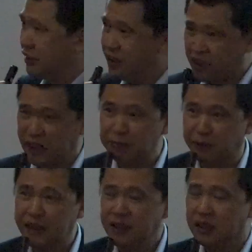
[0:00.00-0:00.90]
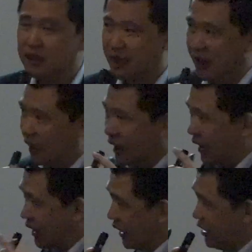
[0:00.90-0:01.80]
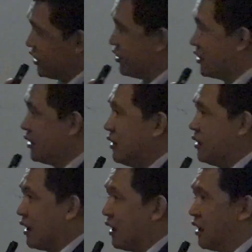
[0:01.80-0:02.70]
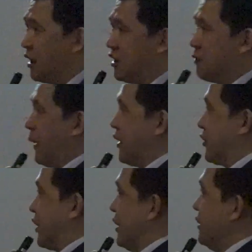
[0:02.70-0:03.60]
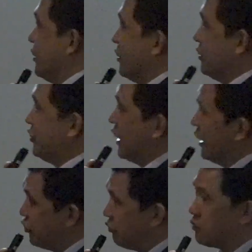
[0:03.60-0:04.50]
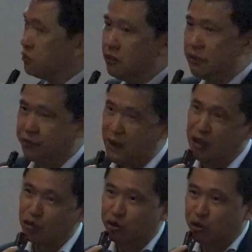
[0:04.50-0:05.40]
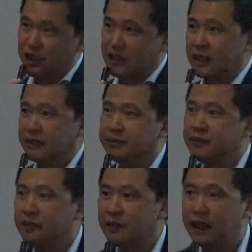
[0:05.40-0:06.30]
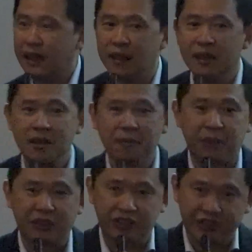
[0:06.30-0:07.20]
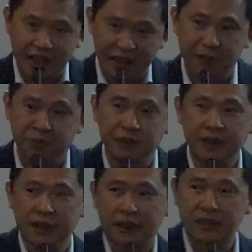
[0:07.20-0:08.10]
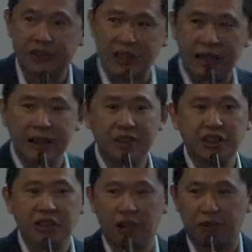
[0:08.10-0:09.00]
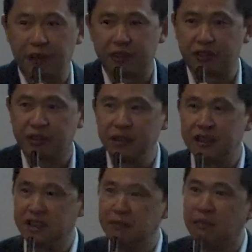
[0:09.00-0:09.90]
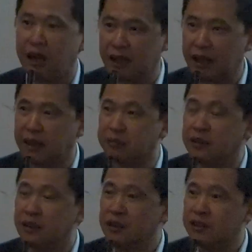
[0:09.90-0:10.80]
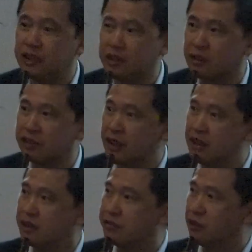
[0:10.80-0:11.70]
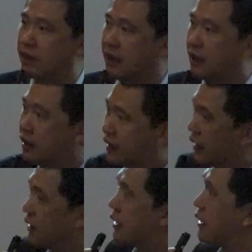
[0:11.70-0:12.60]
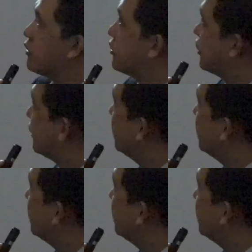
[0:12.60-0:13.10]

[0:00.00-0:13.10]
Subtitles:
This company, Atlantis, is based in Townsville, far north Queensland. Yeah, but set up its R&D office in my lab, Cisco Center for AI and IoT.